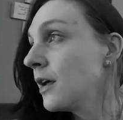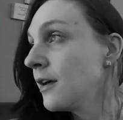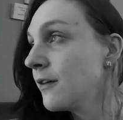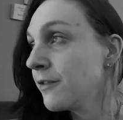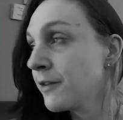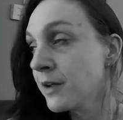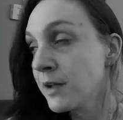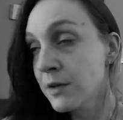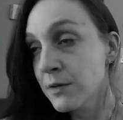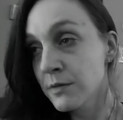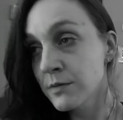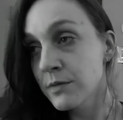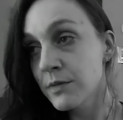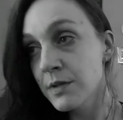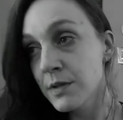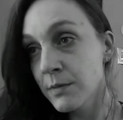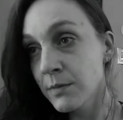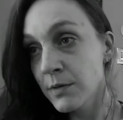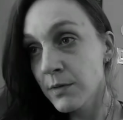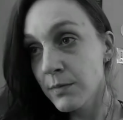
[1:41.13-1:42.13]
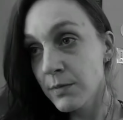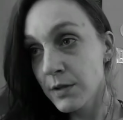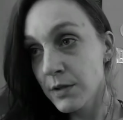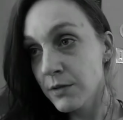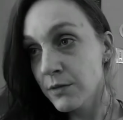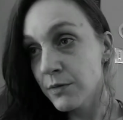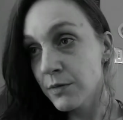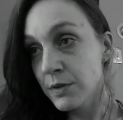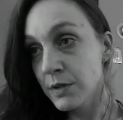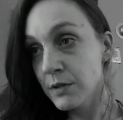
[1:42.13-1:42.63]
If I don't seem to be
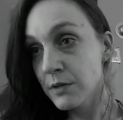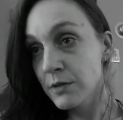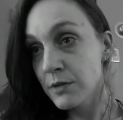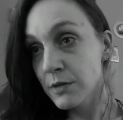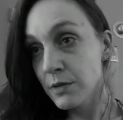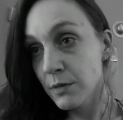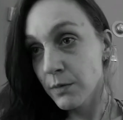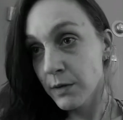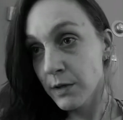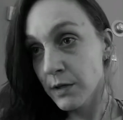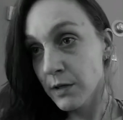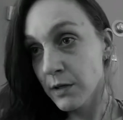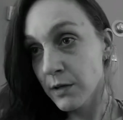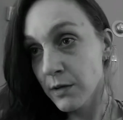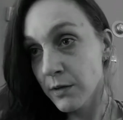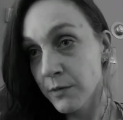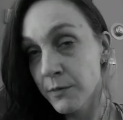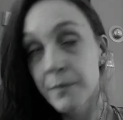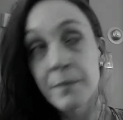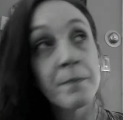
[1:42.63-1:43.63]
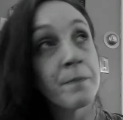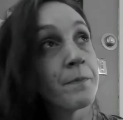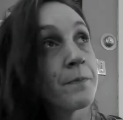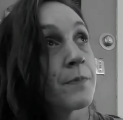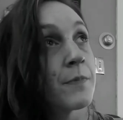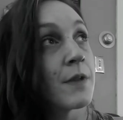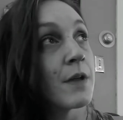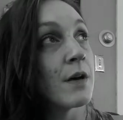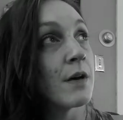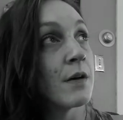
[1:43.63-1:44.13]
doing so well,
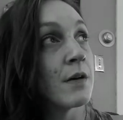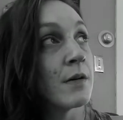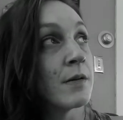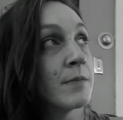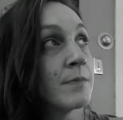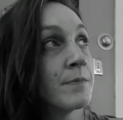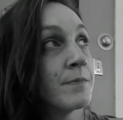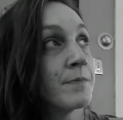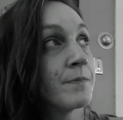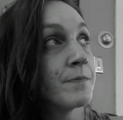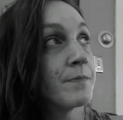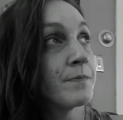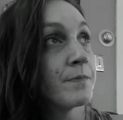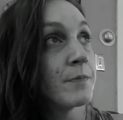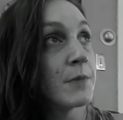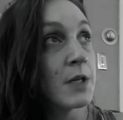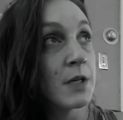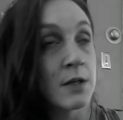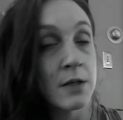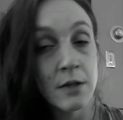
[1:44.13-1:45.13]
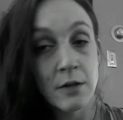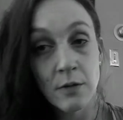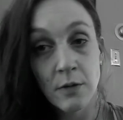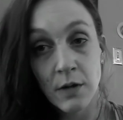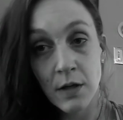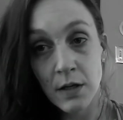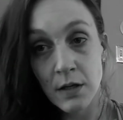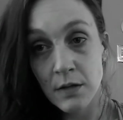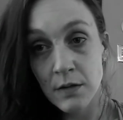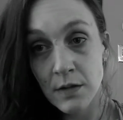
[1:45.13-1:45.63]
you know,
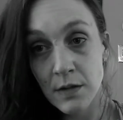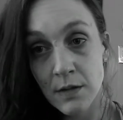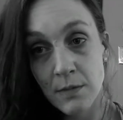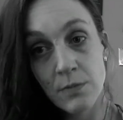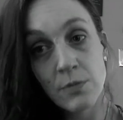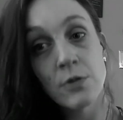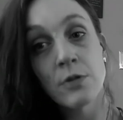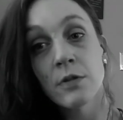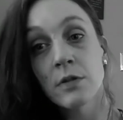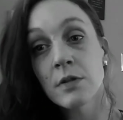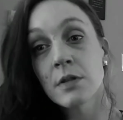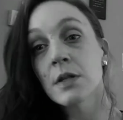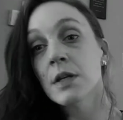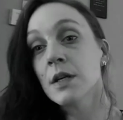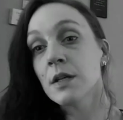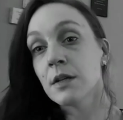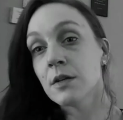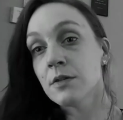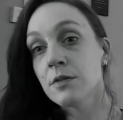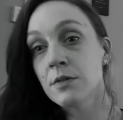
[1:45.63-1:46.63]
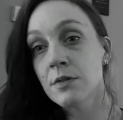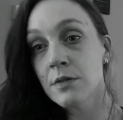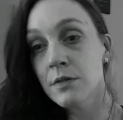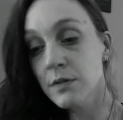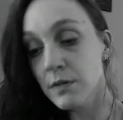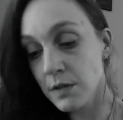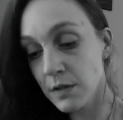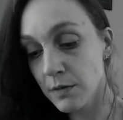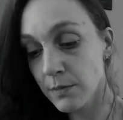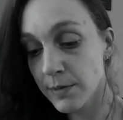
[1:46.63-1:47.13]
a lot of times she'll say, let's
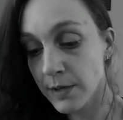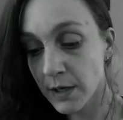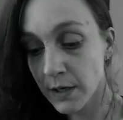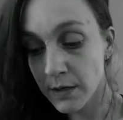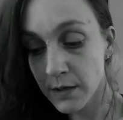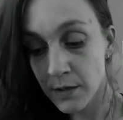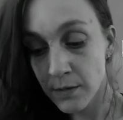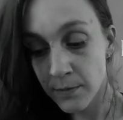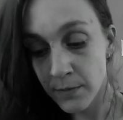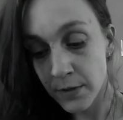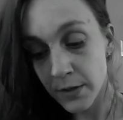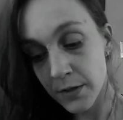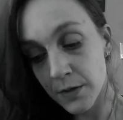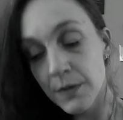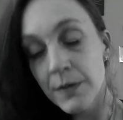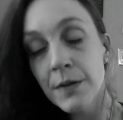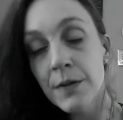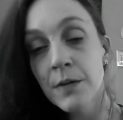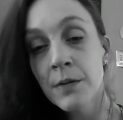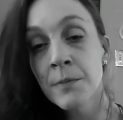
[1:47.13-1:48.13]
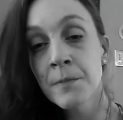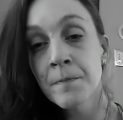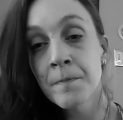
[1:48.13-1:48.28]
see you back in a month.